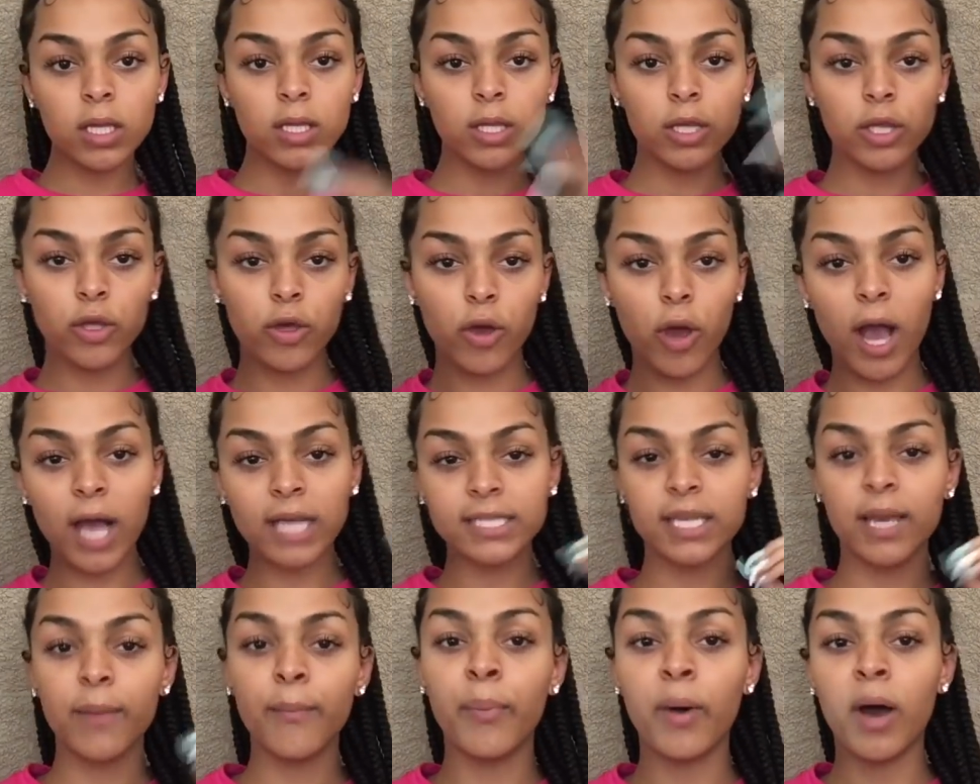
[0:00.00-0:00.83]
you guys
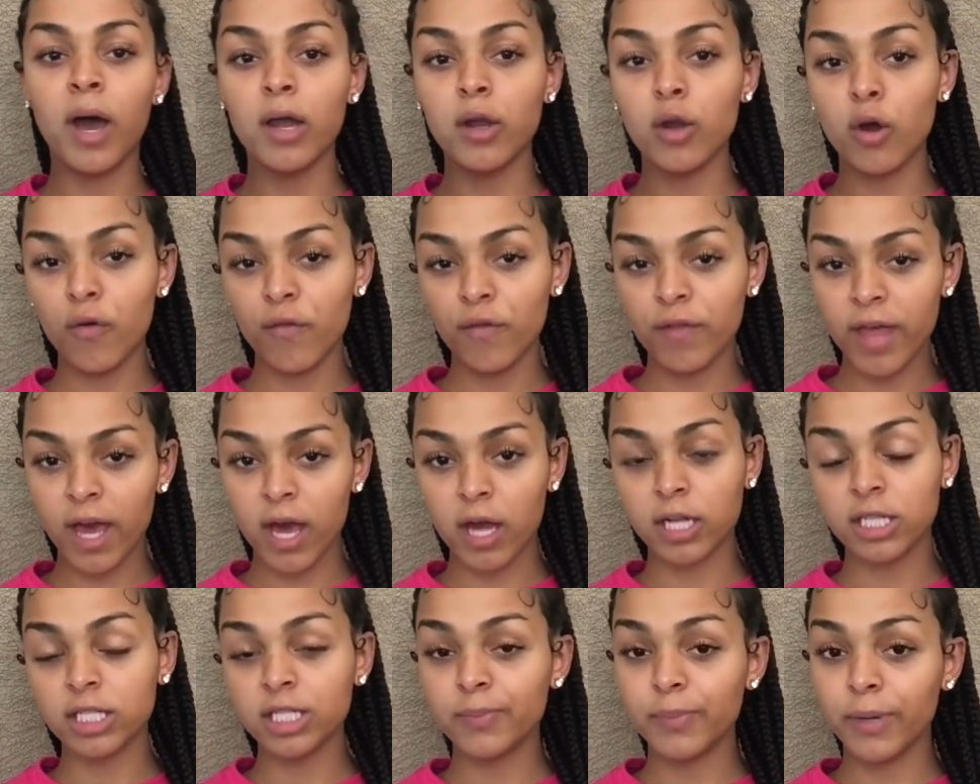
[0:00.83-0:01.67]
can bond over that on
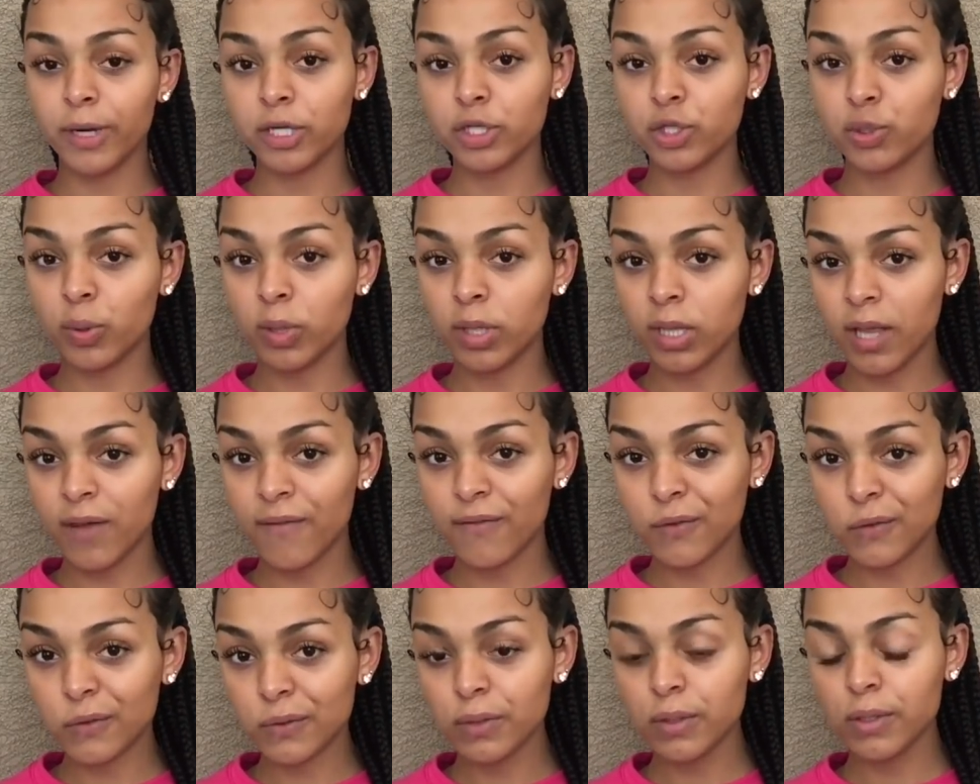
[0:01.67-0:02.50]
a spiritual
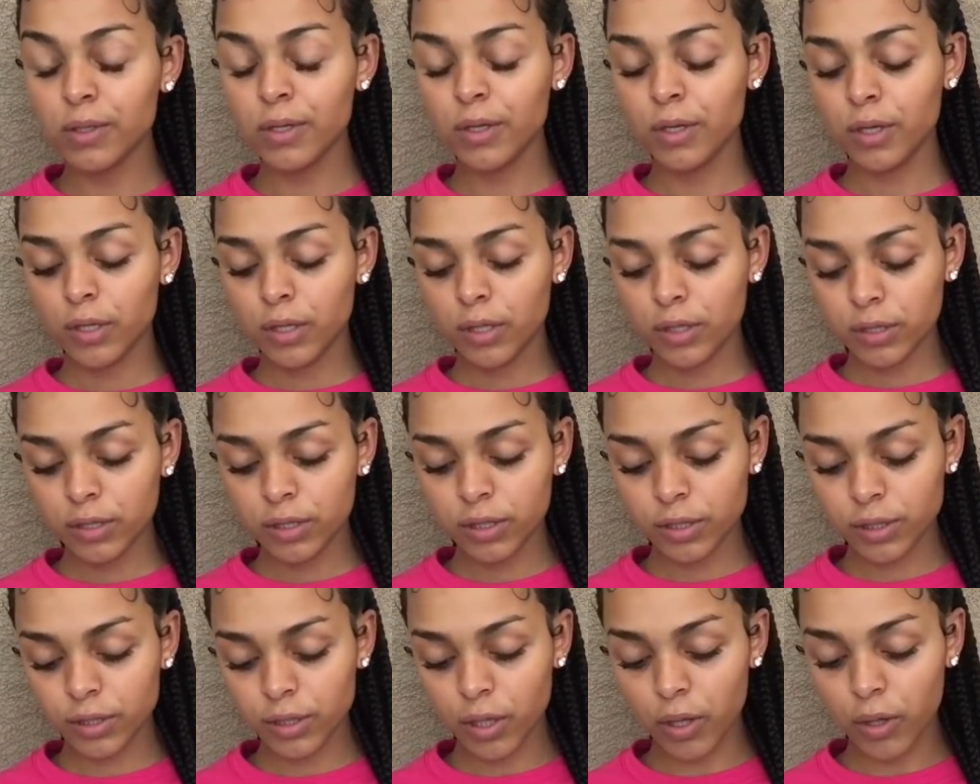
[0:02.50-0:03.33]
level
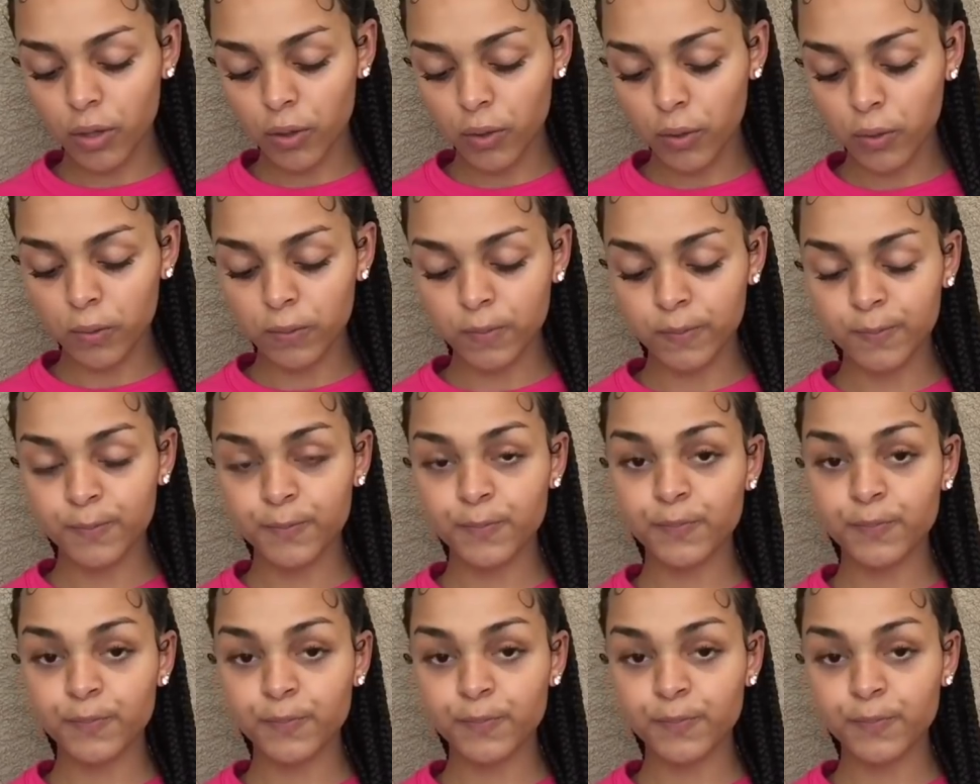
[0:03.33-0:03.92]
so